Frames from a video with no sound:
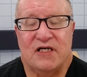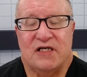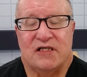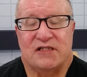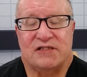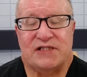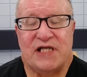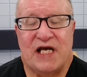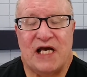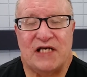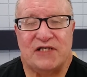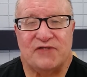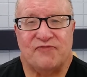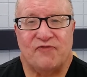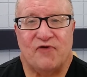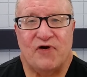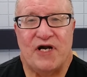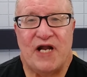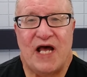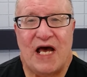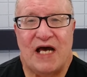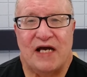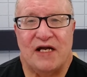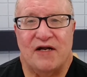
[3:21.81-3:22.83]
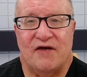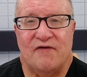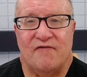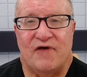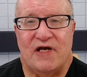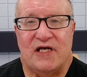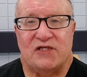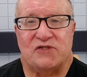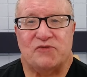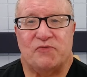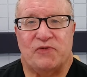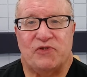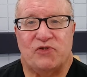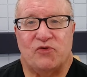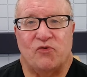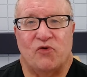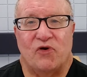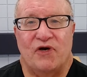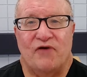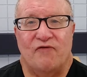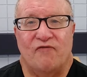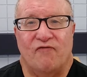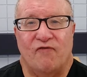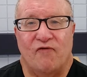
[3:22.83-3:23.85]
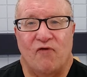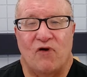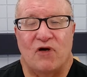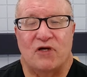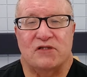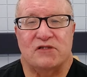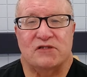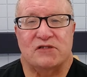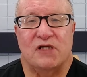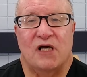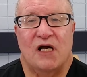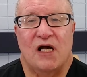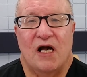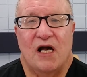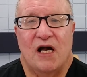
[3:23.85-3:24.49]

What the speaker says: stands for negative inspiratory force.